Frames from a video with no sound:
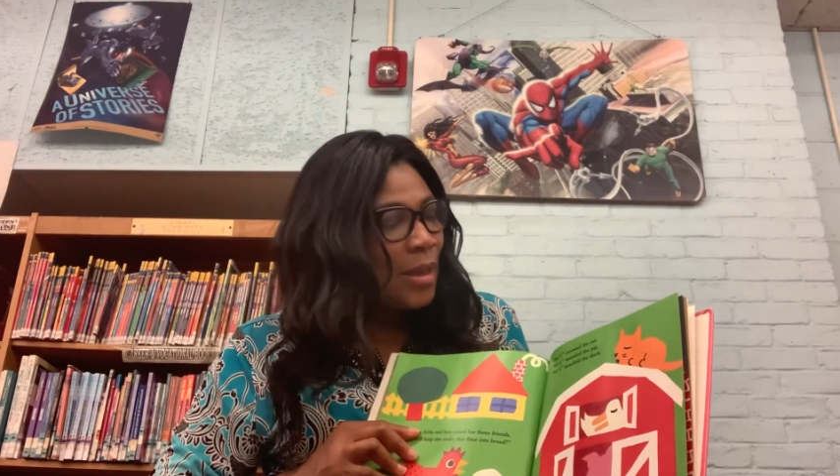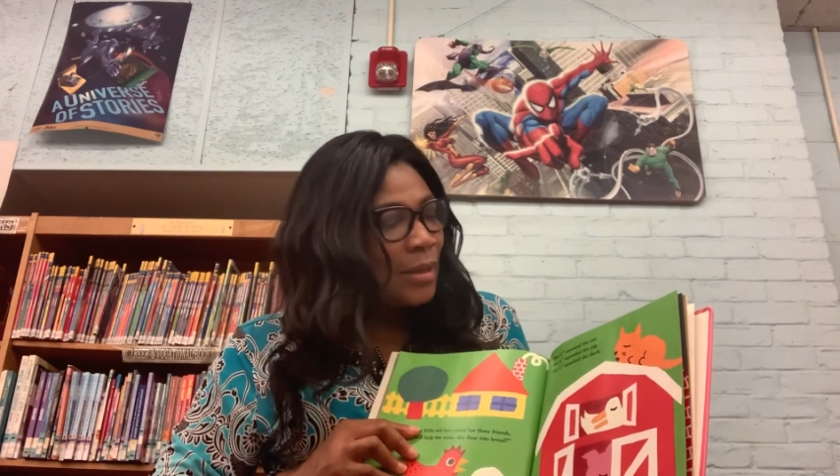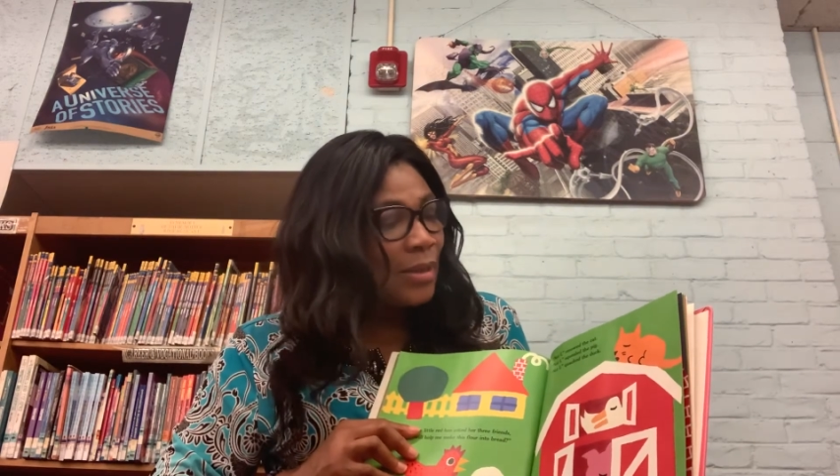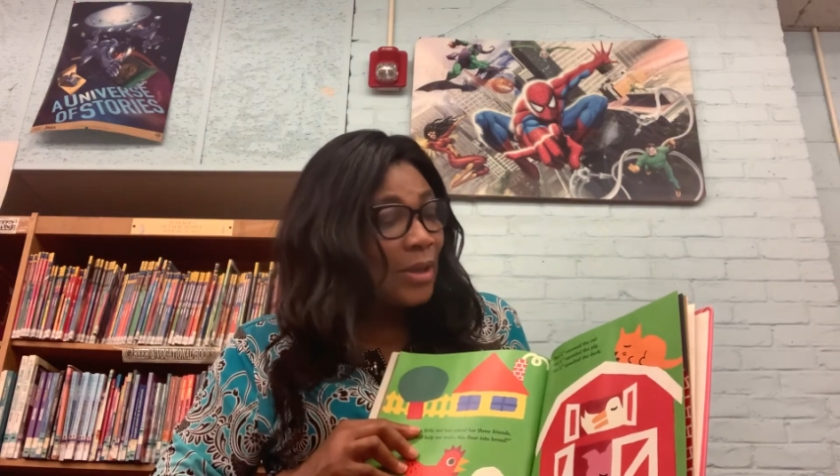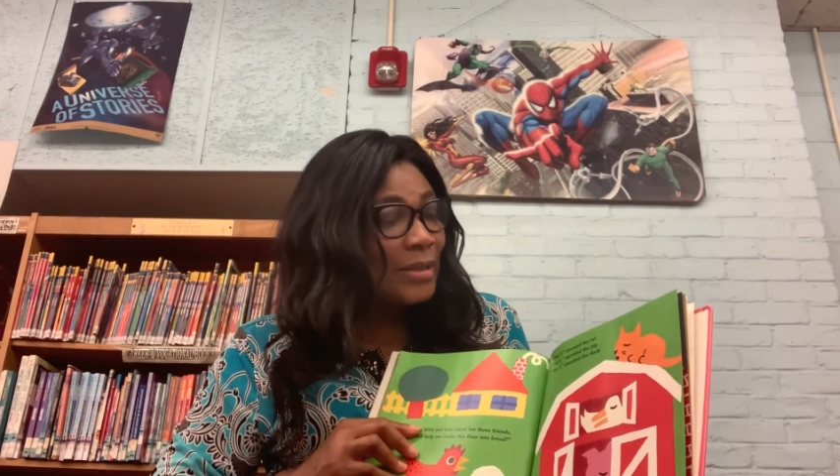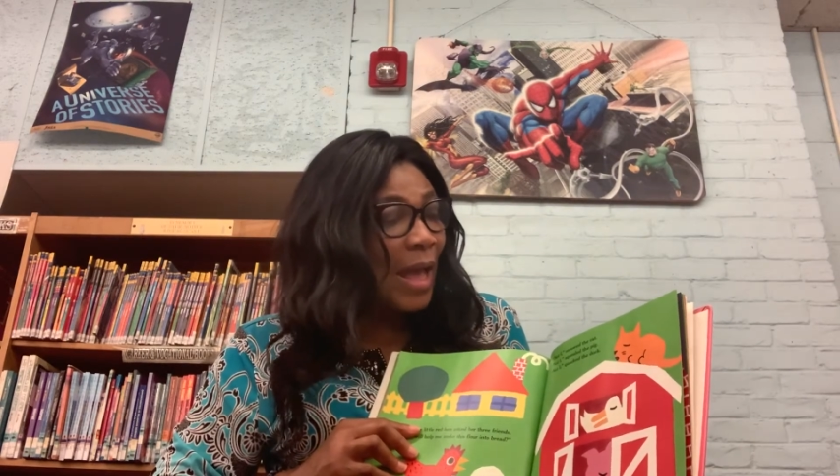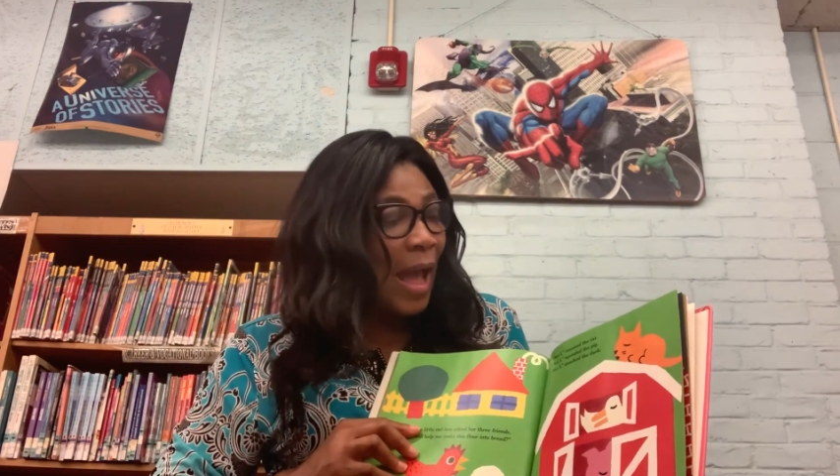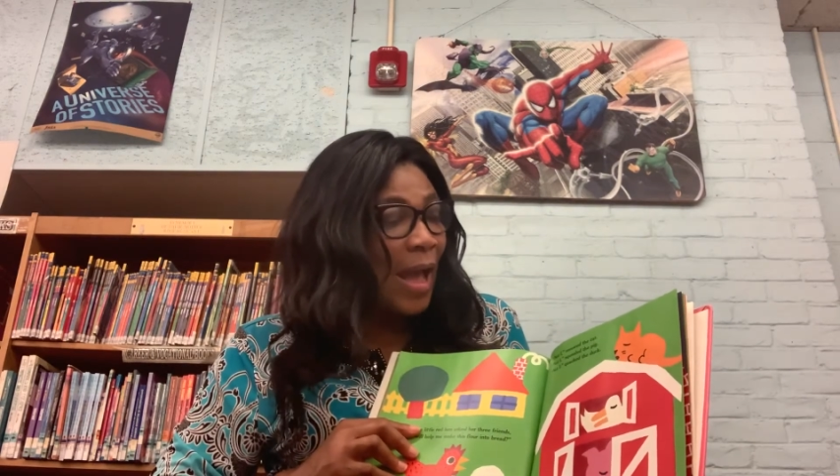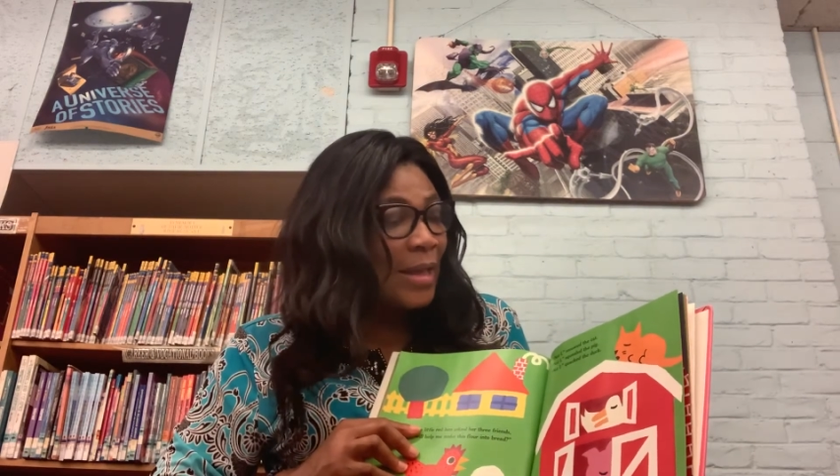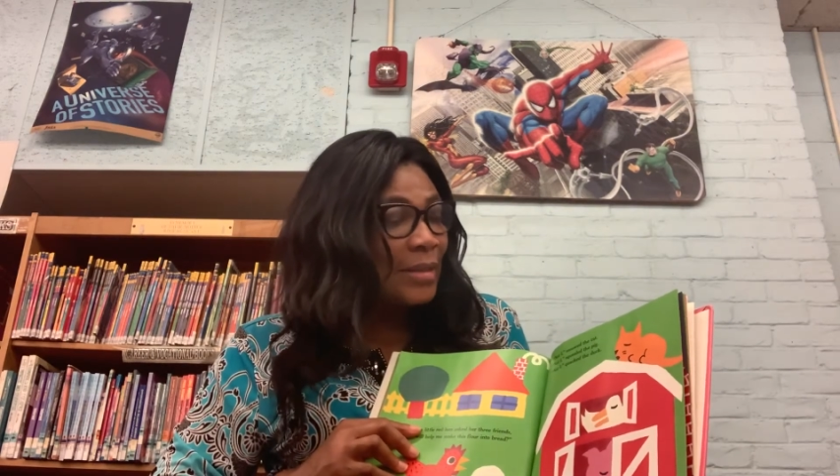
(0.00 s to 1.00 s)
"Not
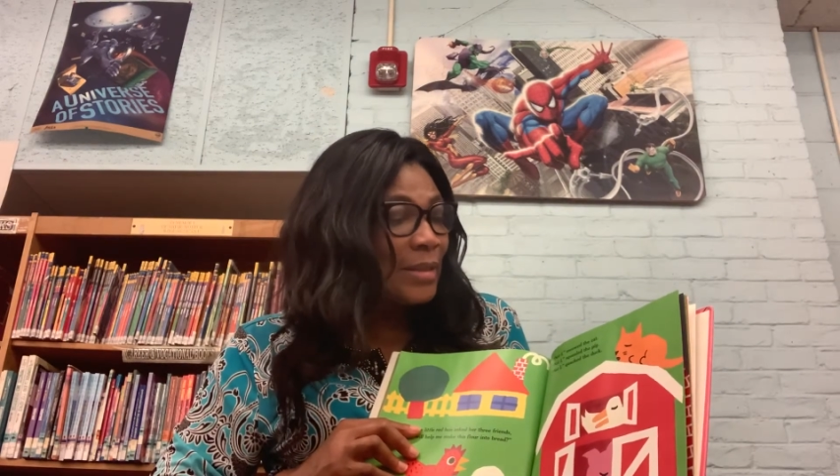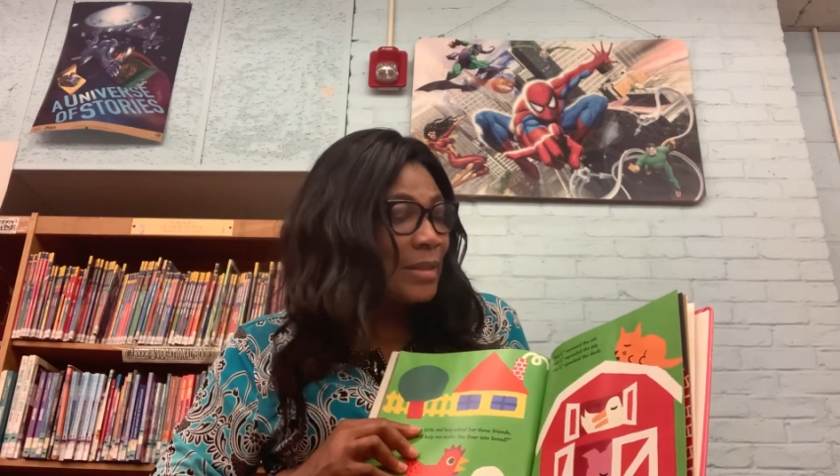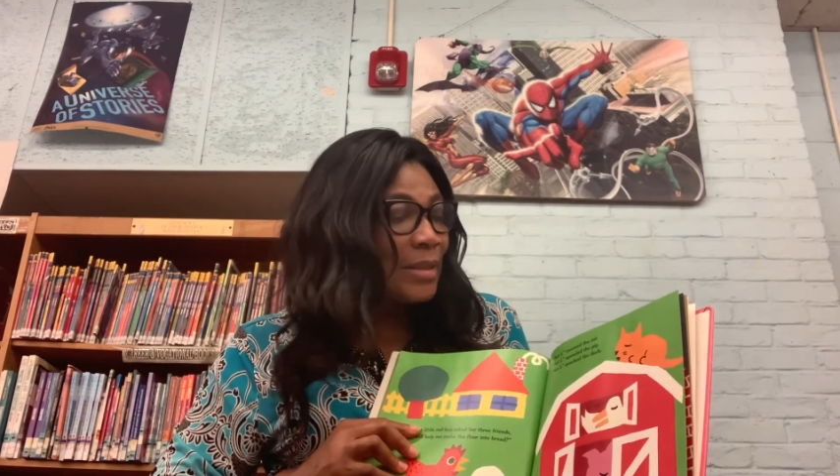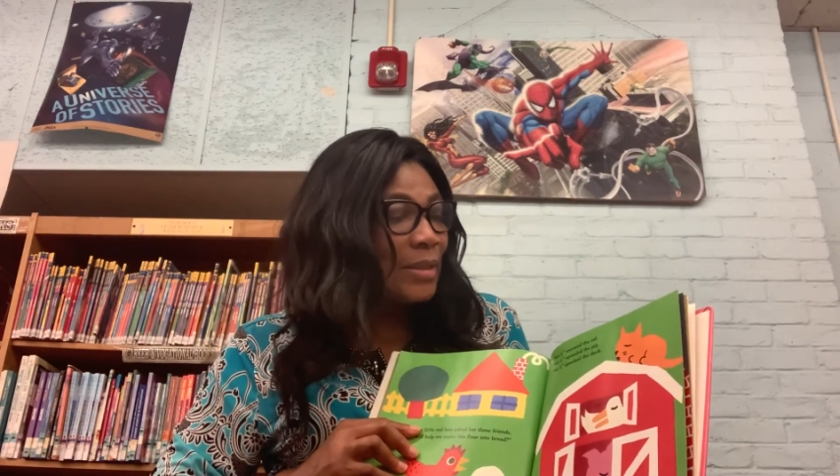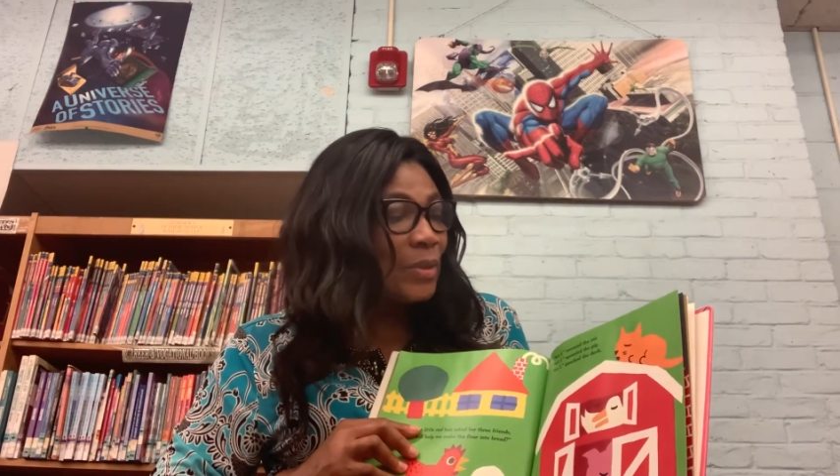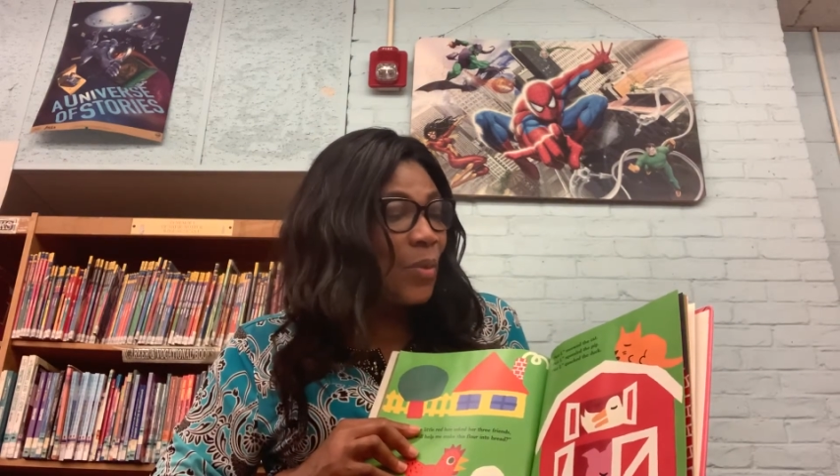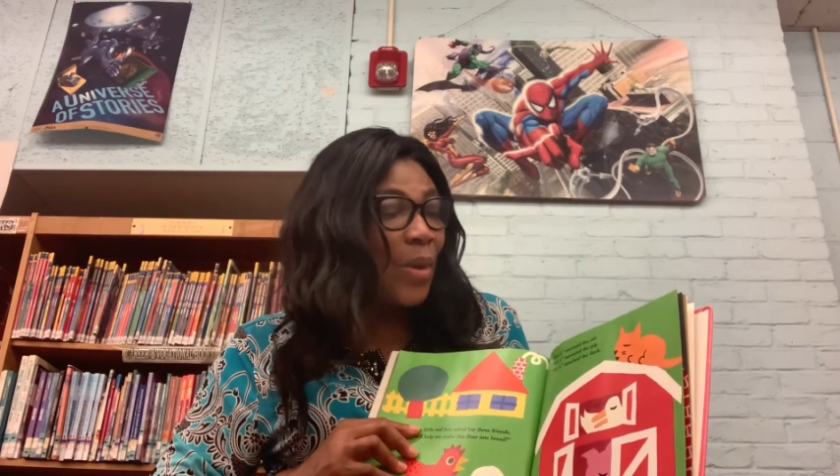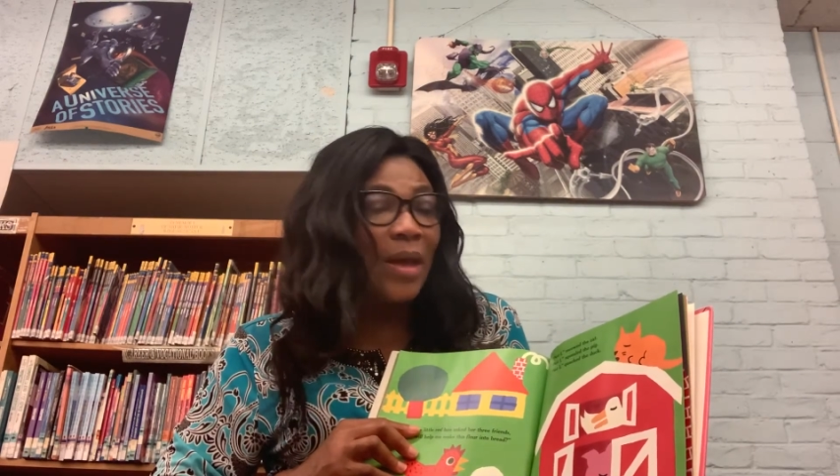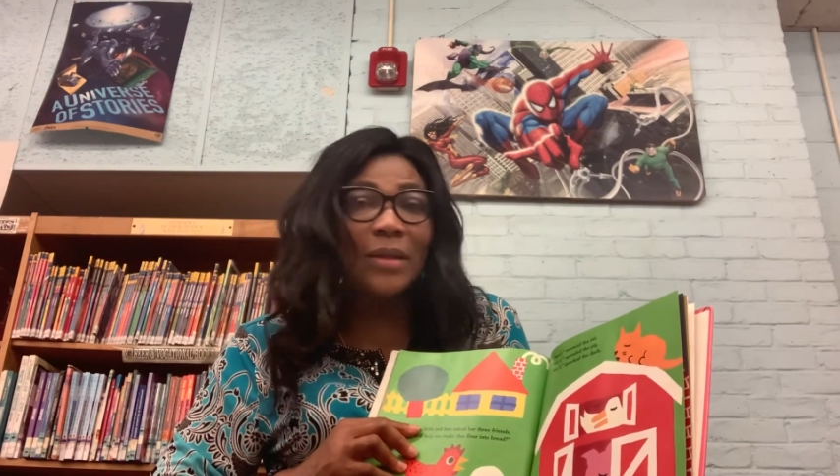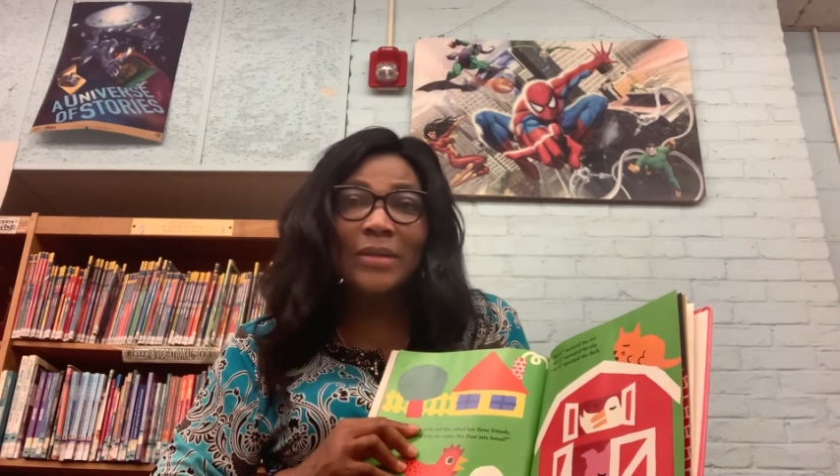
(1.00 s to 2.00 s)
I,"
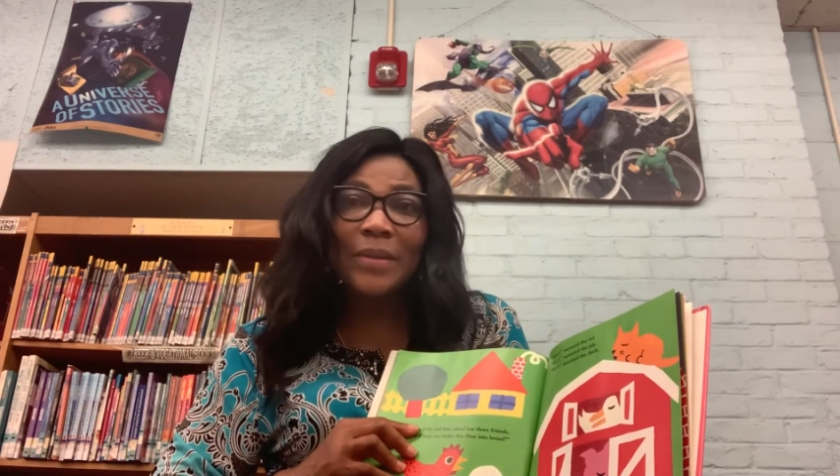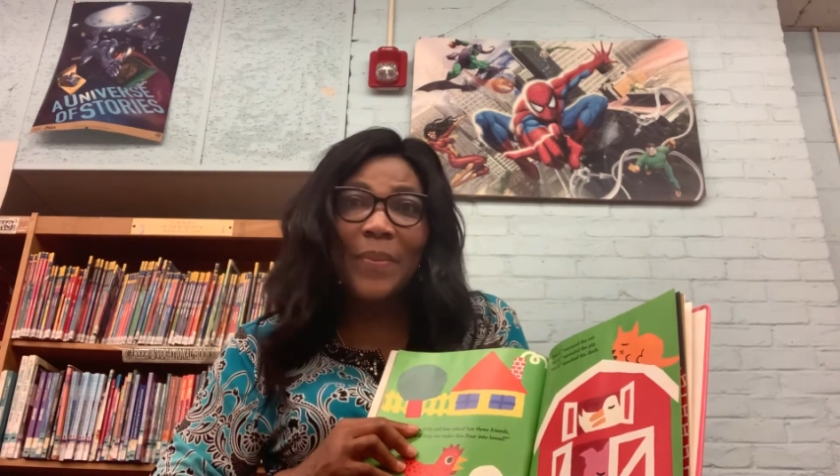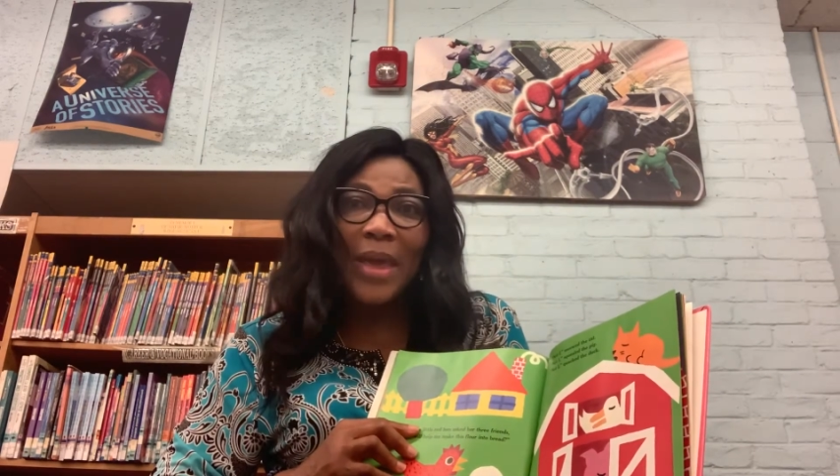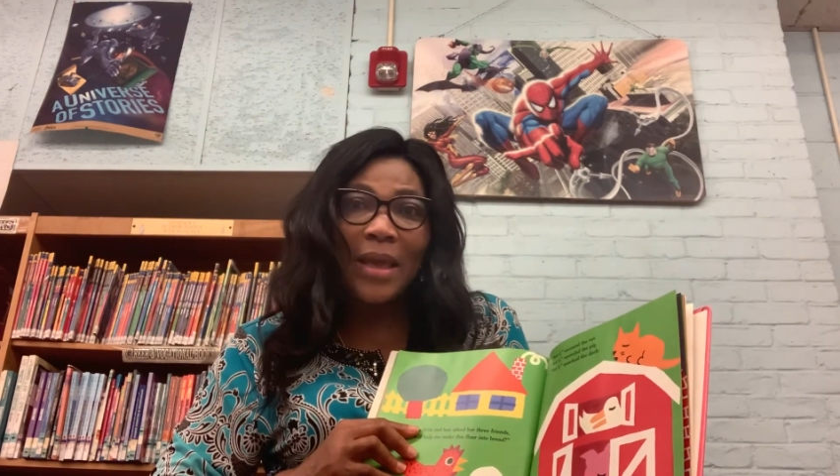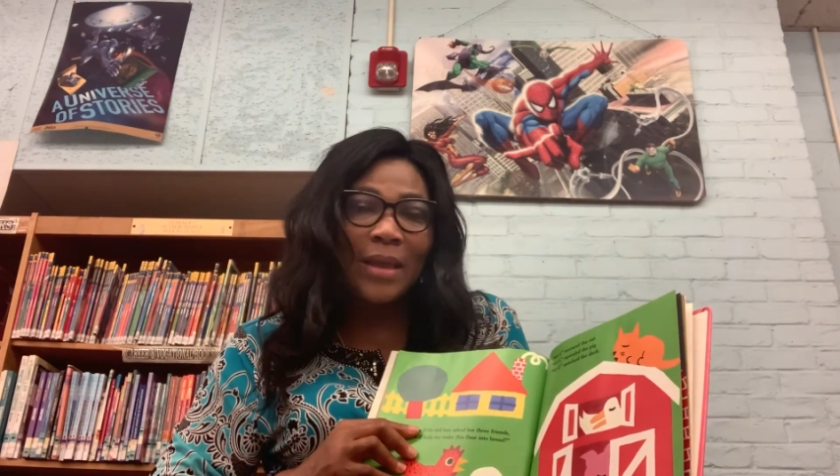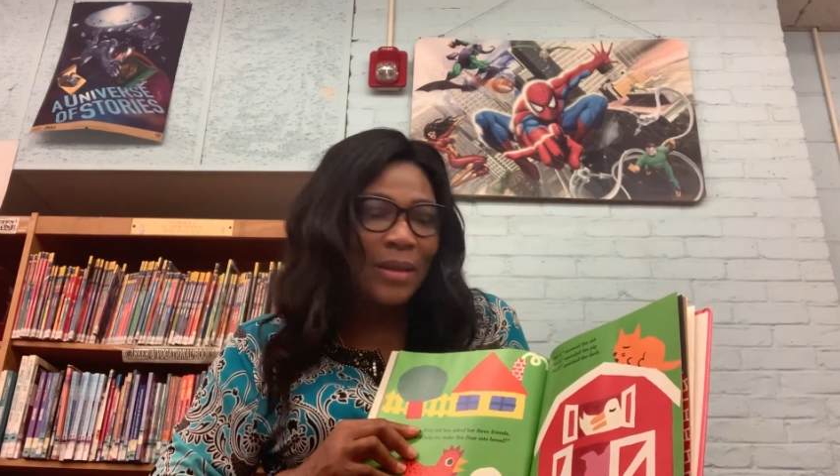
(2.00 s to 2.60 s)
squealed the pig.